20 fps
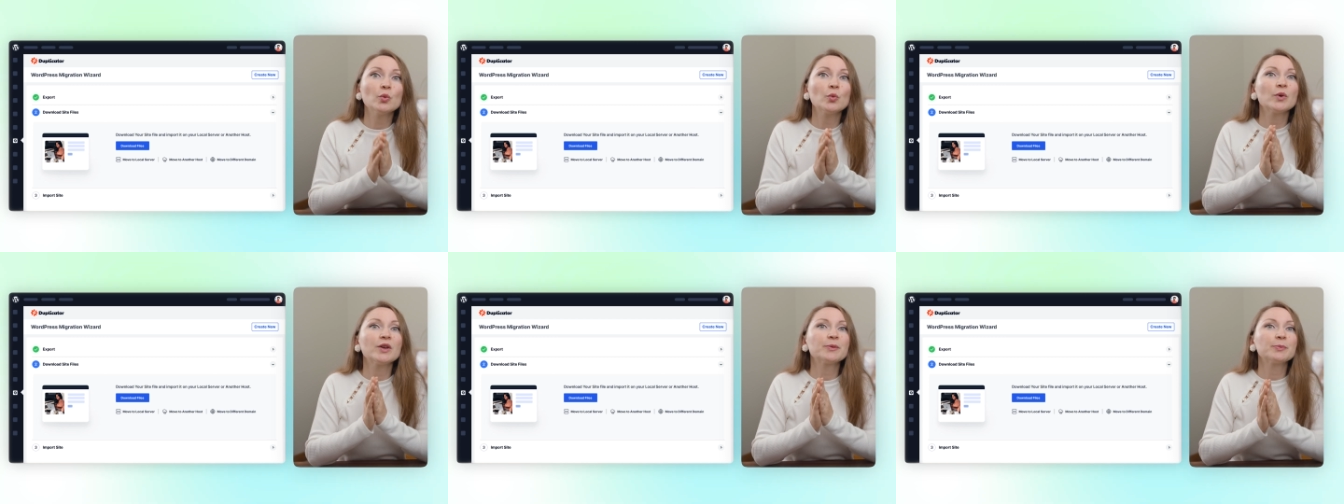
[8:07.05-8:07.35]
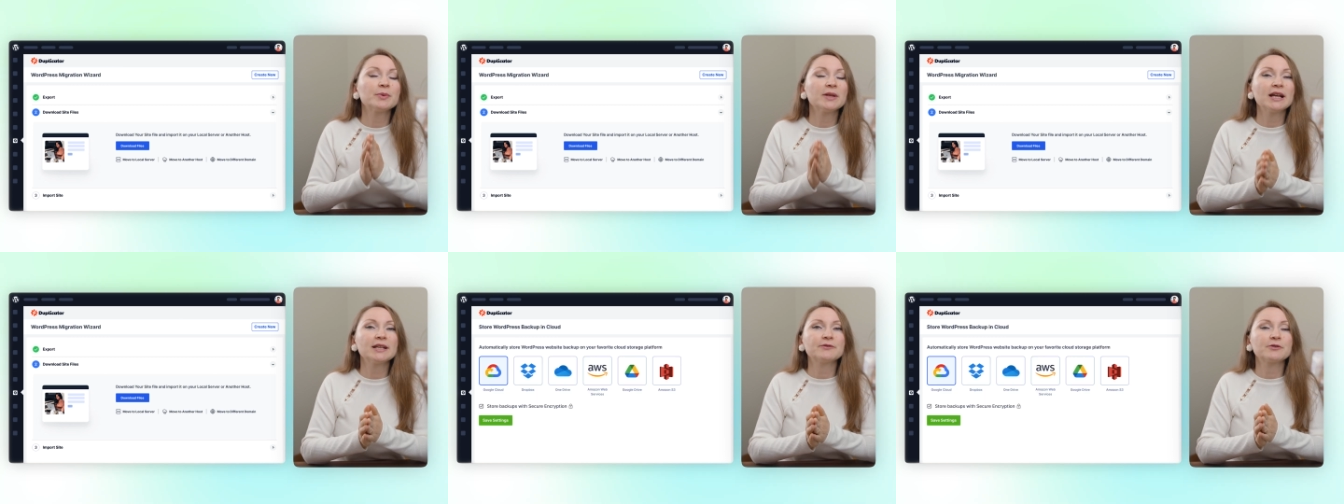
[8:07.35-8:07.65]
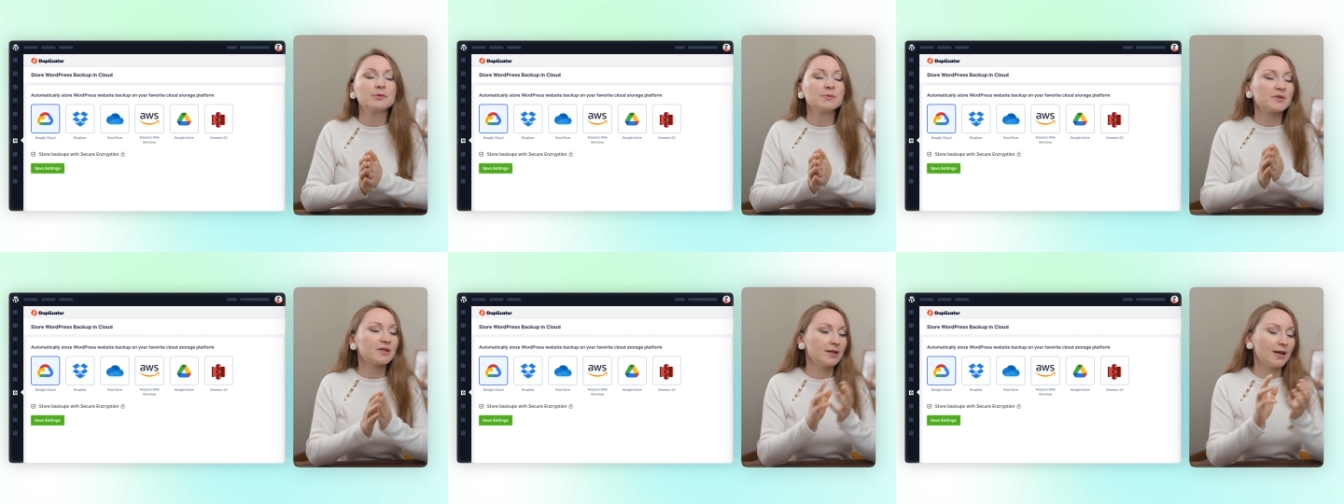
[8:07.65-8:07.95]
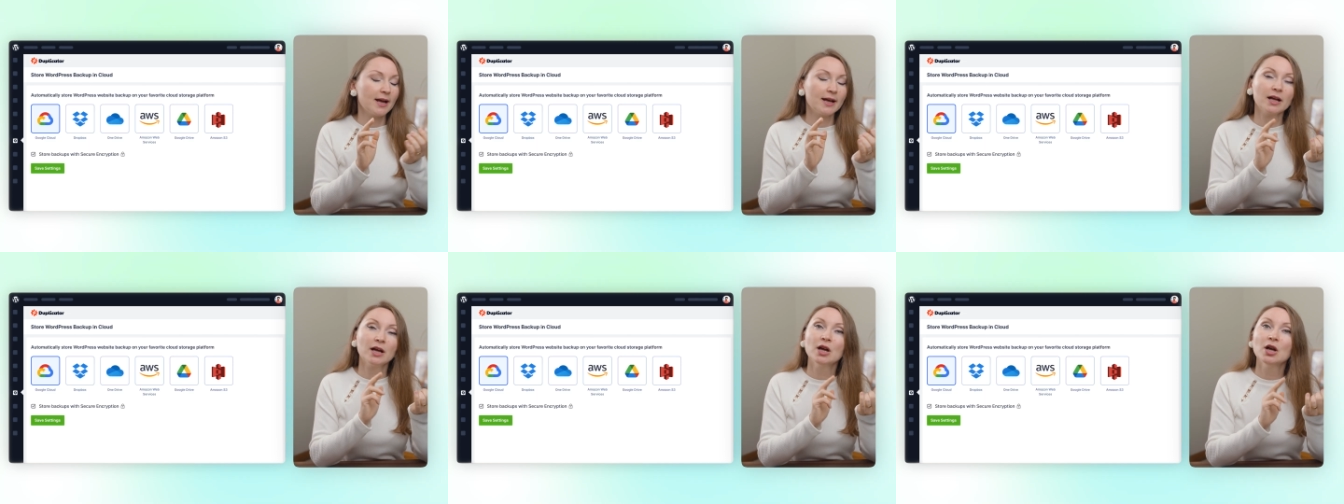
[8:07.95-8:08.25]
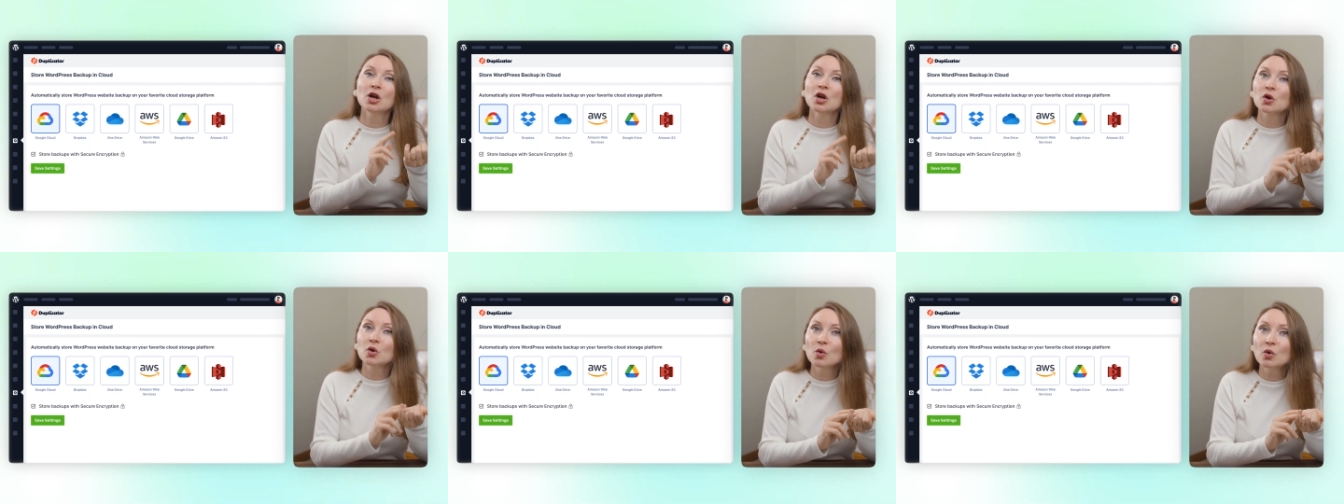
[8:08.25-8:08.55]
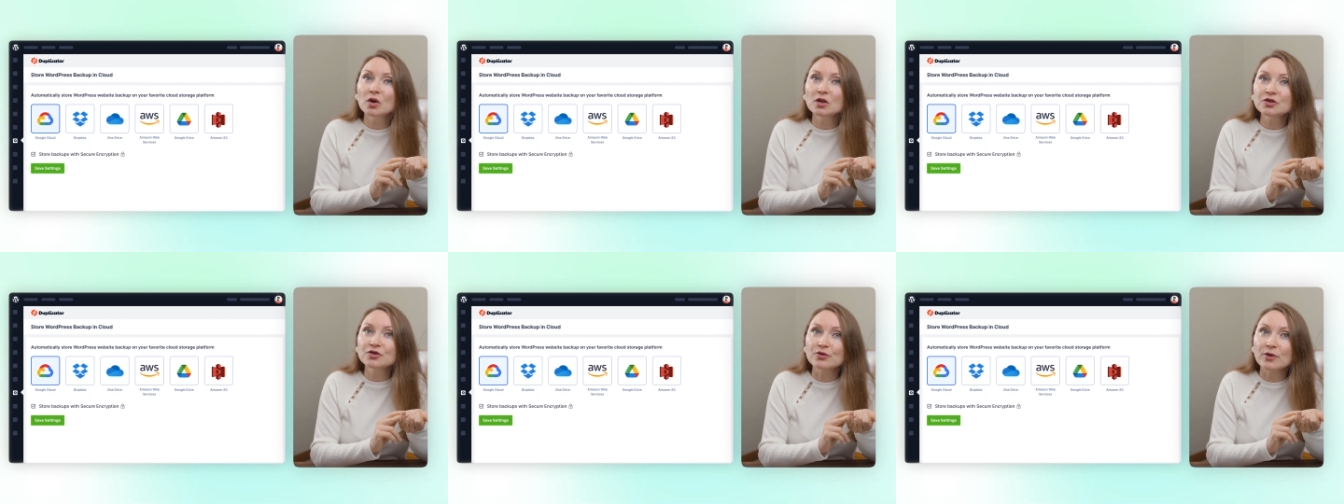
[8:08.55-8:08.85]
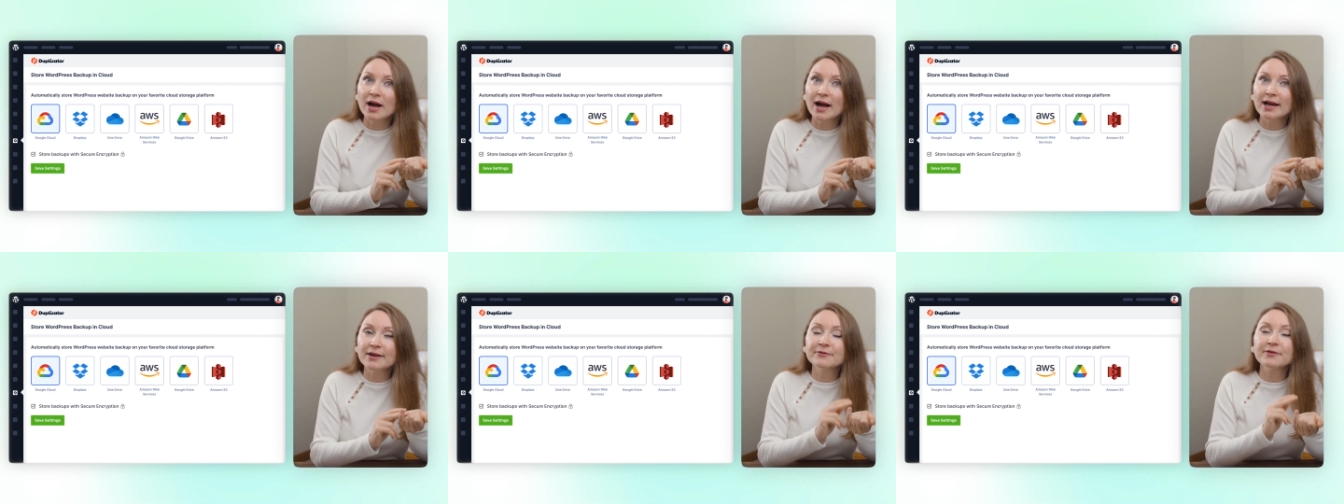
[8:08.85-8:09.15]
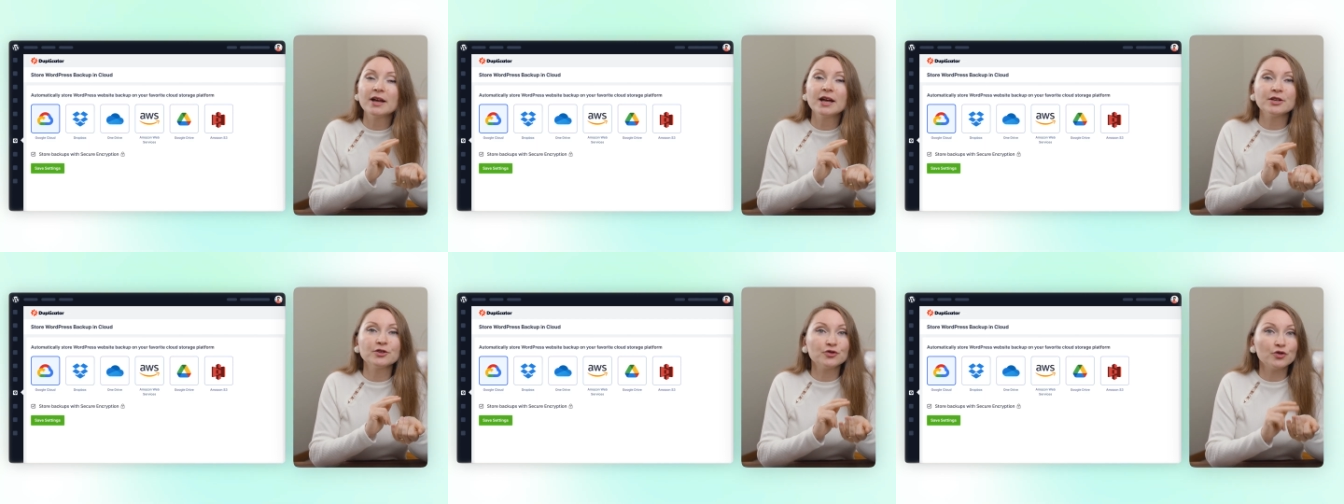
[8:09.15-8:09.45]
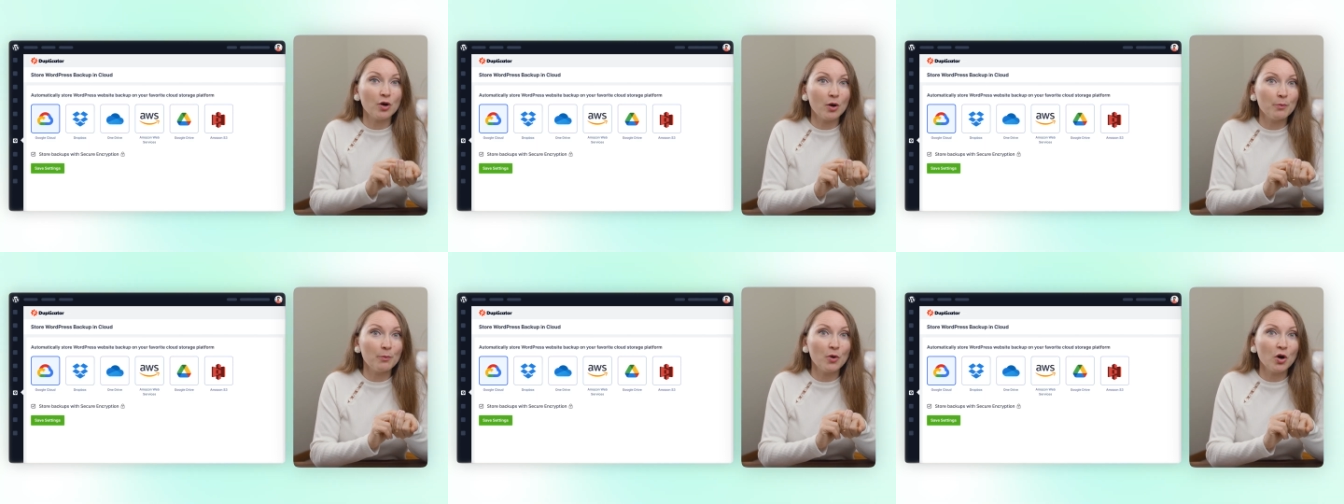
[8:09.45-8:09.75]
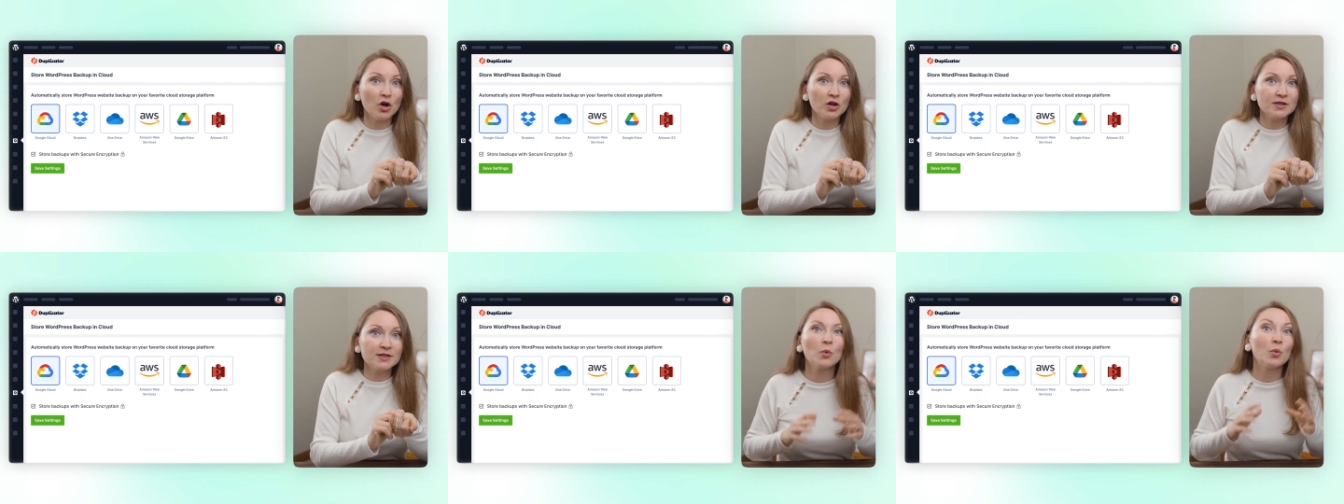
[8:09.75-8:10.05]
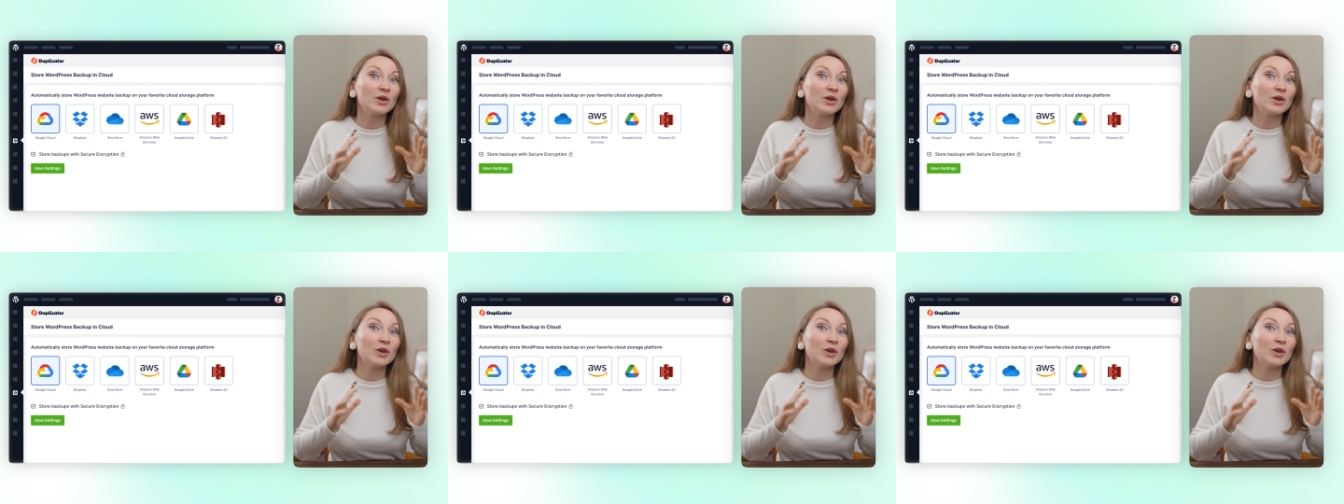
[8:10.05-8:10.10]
with platforms like Google Drive and Dropbox.